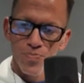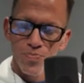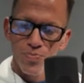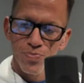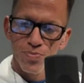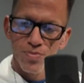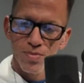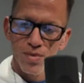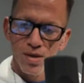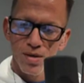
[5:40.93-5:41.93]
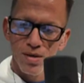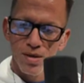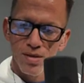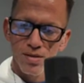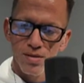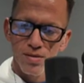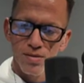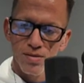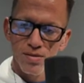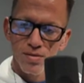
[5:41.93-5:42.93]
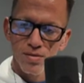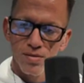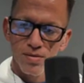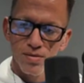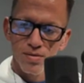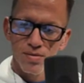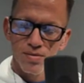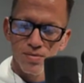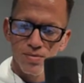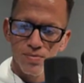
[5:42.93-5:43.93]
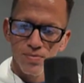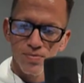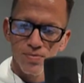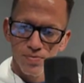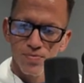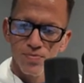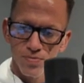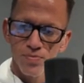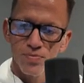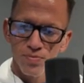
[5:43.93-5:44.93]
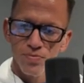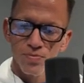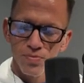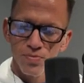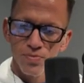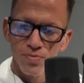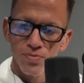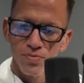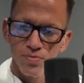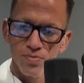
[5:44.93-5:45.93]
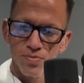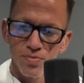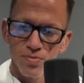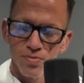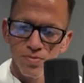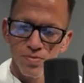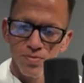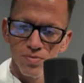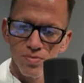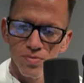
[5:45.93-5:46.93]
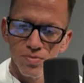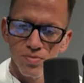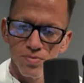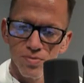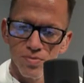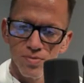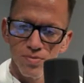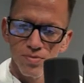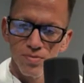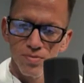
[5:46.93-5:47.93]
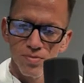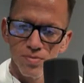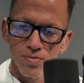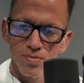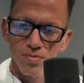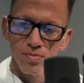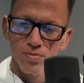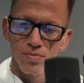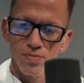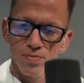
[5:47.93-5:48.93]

(silent)